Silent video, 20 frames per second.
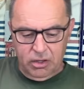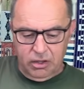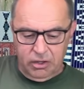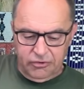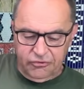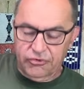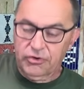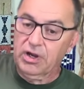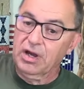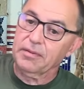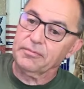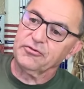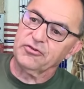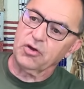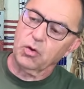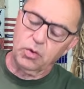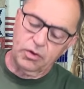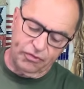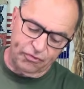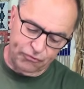So now I'm
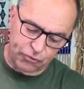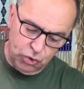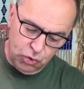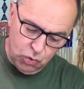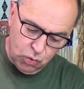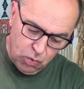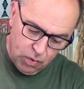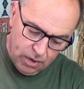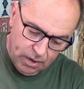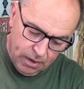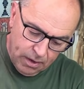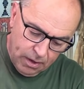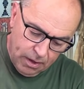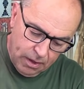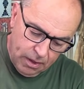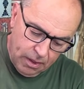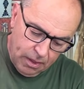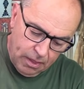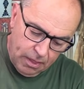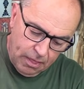sewing through
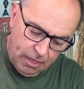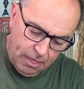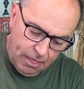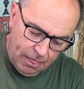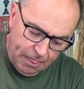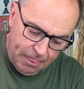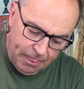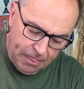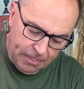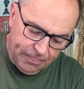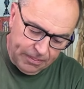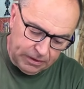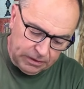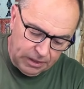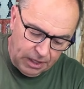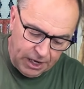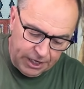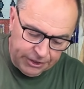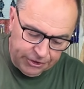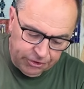the
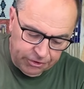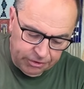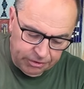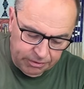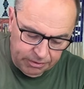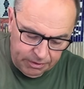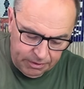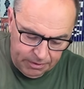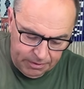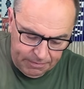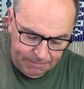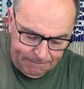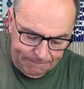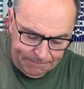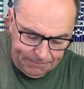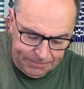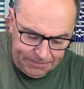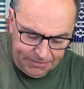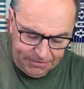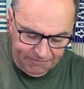liner,
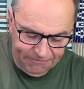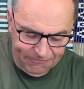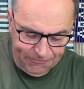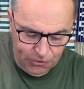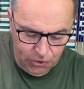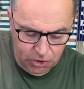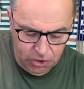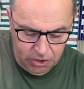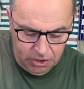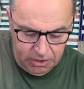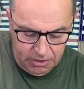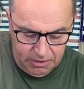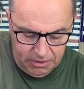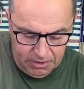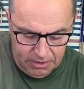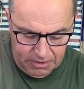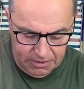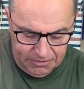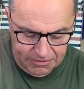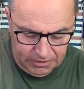the fur,
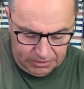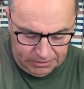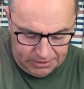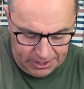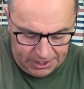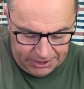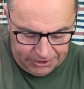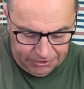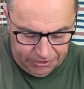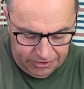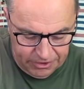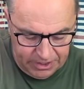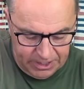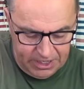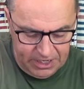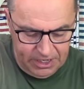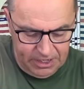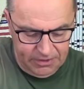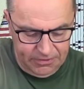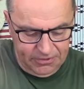the liner,
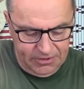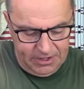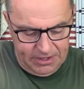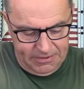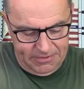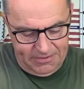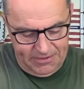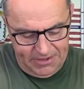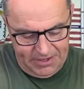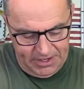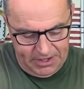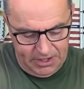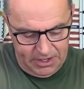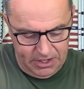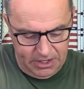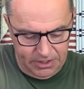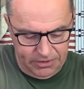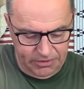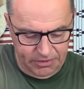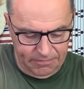and then the
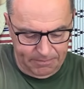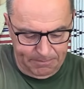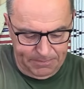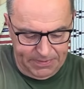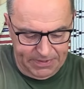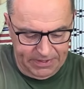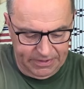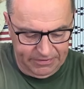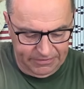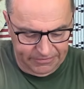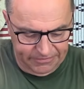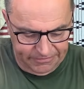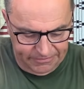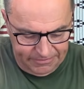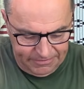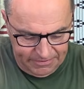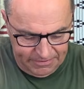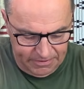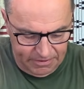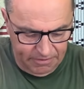other piece
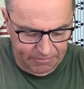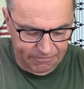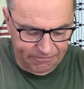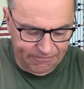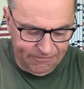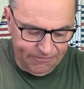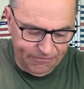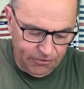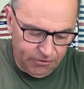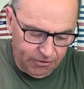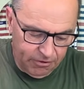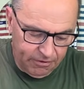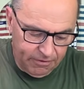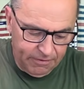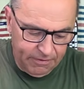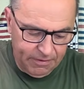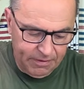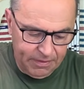of fur.